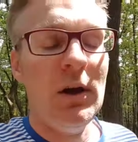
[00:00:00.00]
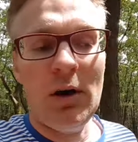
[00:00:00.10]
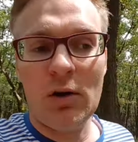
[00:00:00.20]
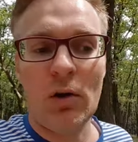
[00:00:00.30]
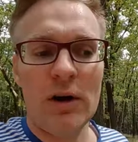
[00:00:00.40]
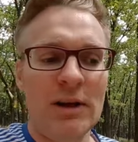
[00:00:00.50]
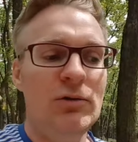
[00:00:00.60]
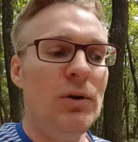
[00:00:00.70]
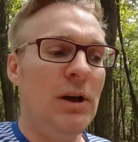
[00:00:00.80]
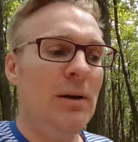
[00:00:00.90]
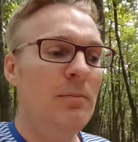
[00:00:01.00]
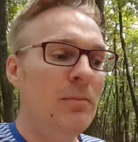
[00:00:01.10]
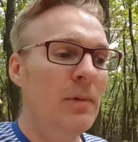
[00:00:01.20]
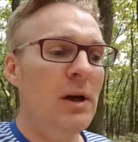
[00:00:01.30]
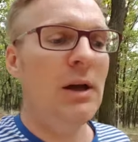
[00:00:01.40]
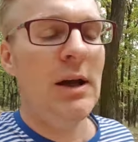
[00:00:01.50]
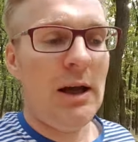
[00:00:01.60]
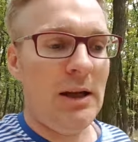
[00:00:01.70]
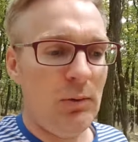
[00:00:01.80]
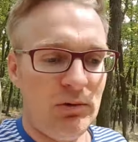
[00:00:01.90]
according to him,
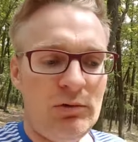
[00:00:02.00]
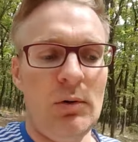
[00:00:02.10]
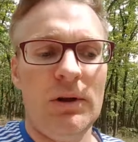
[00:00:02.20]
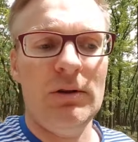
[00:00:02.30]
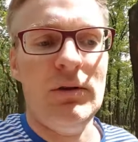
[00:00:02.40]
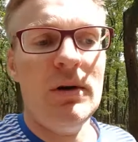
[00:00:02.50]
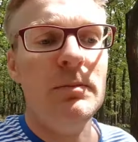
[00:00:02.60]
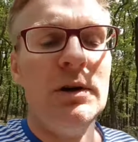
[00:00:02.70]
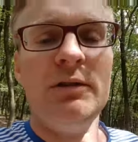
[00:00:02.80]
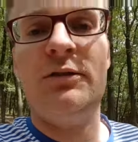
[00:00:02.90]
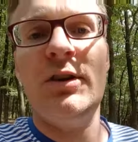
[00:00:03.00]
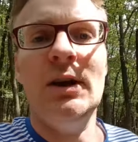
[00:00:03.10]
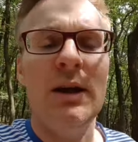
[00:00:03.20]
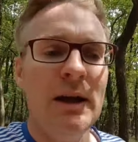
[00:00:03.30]
and he was showing the numbers,